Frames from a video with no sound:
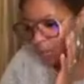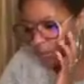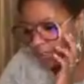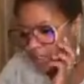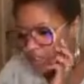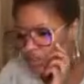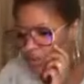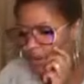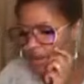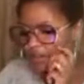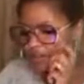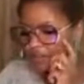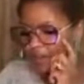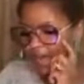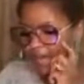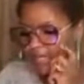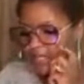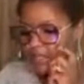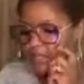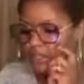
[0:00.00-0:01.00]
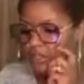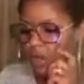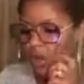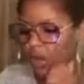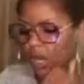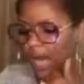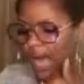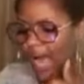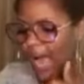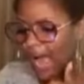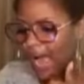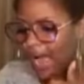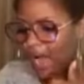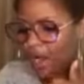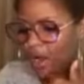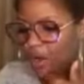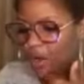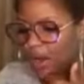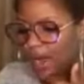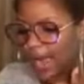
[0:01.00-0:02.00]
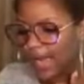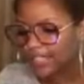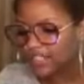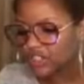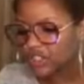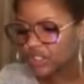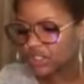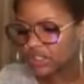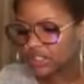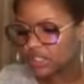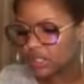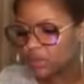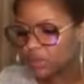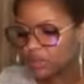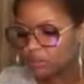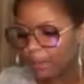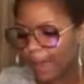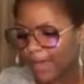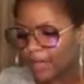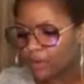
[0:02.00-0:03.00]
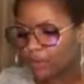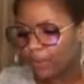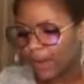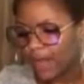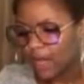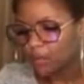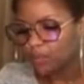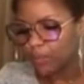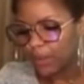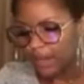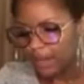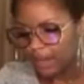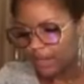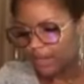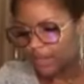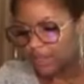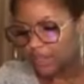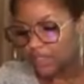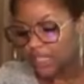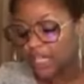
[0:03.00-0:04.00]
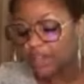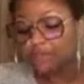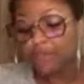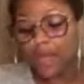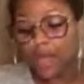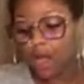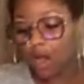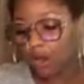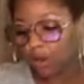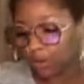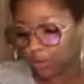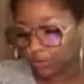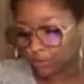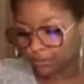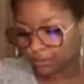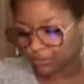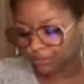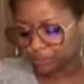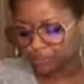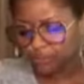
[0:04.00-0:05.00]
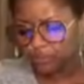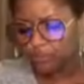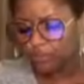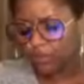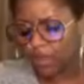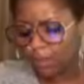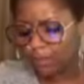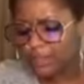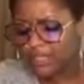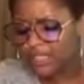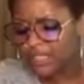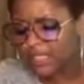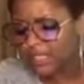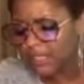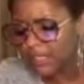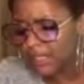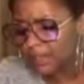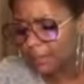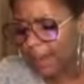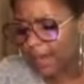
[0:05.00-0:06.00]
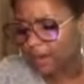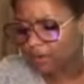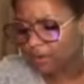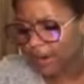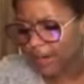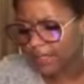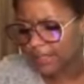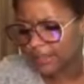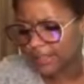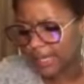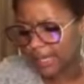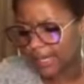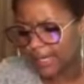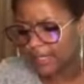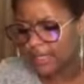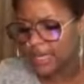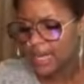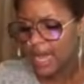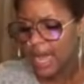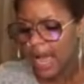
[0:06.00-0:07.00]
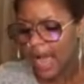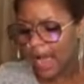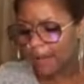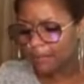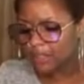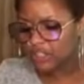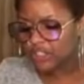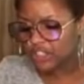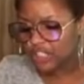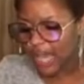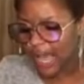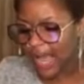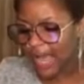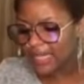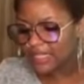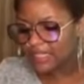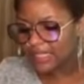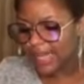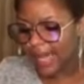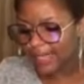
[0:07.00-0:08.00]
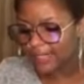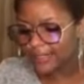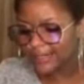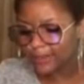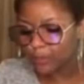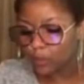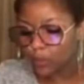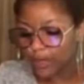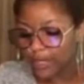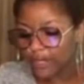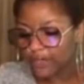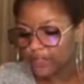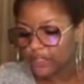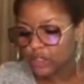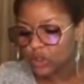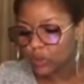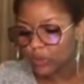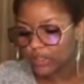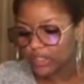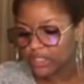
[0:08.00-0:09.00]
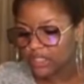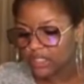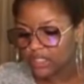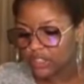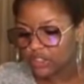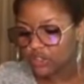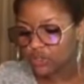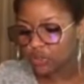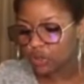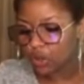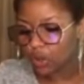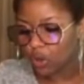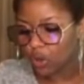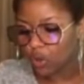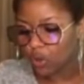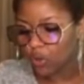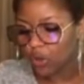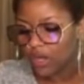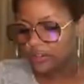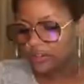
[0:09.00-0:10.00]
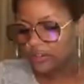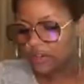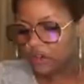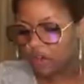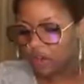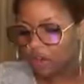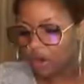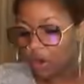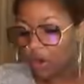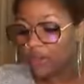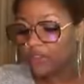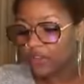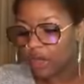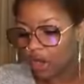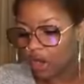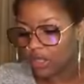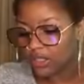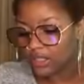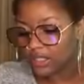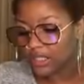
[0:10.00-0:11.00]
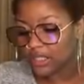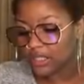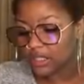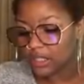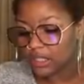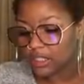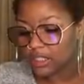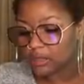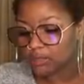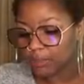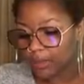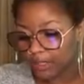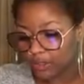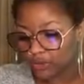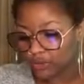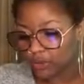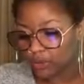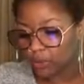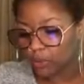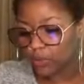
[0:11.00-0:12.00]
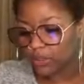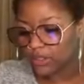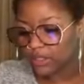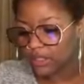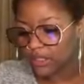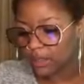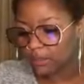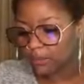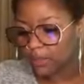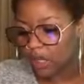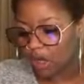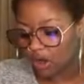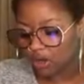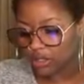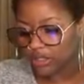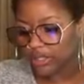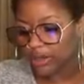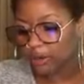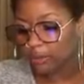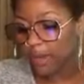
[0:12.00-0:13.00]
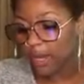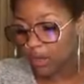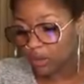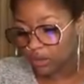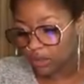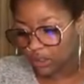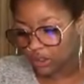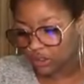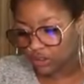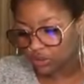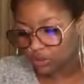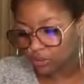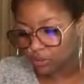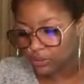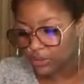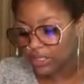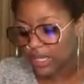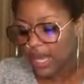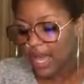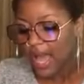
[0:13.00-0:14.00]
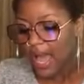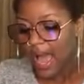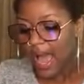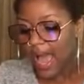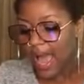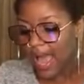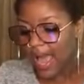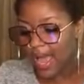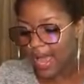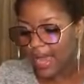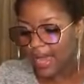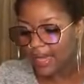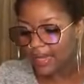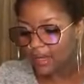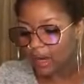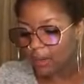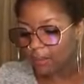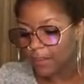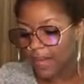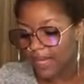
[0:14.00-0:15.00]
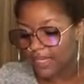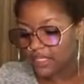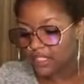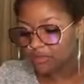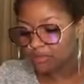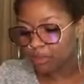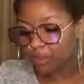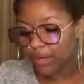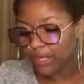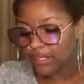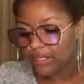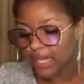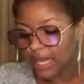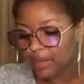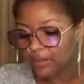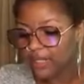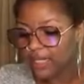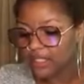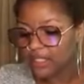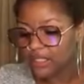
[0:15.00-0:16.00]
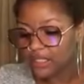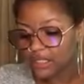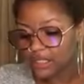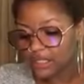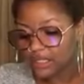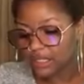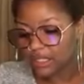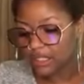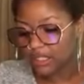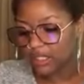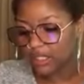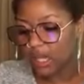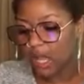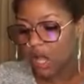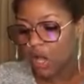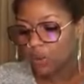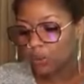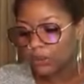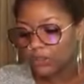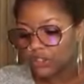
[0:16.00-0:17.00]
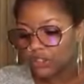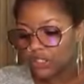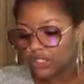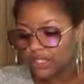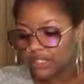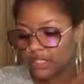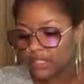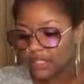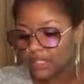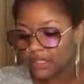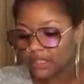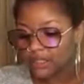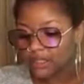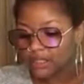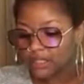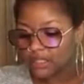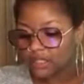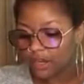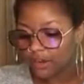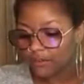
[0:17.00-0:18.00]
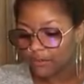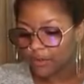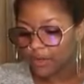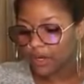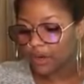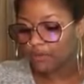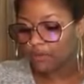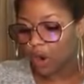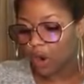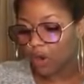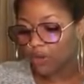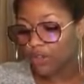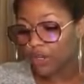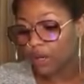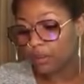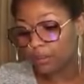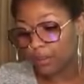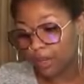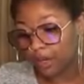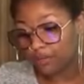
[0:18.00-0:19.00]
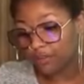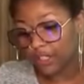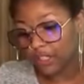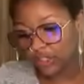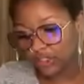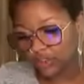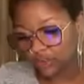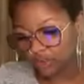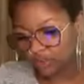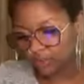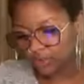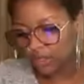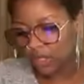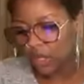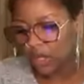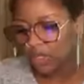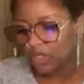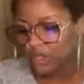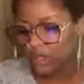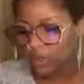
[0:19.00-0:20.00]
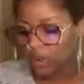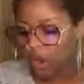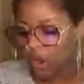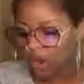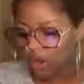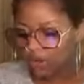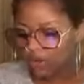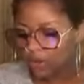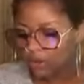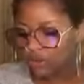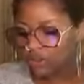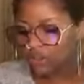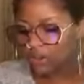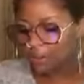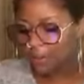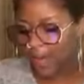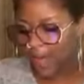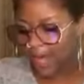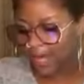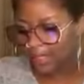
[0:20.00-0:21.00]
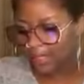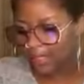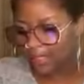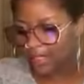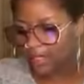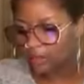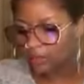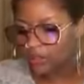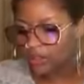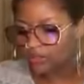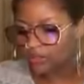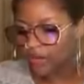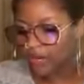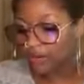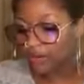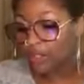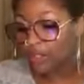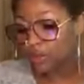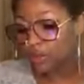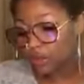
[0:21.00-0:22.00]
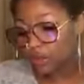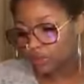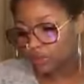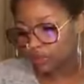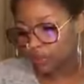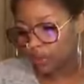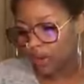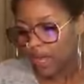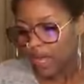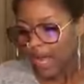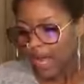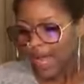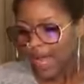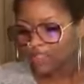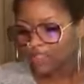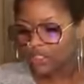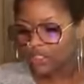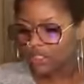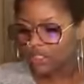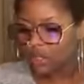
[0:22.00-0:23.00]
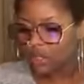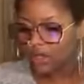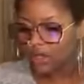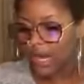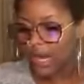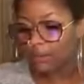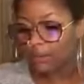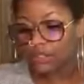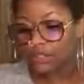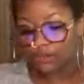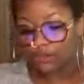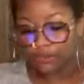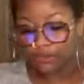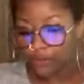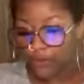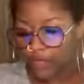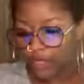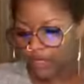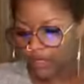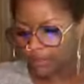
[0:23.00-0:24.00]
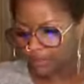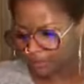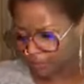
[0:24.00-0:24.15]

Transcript: wanted your advice on how I should deal with my grandparents, if at all, particularly my granddad. I'm a shy, slightly weird 26-year-old on the autistic spectrum with some long-term health issues. I had a massive breakdown at 16, which leads to the discovery of all the above issues. So although traumatic, it was very useful. I just thought I was a freak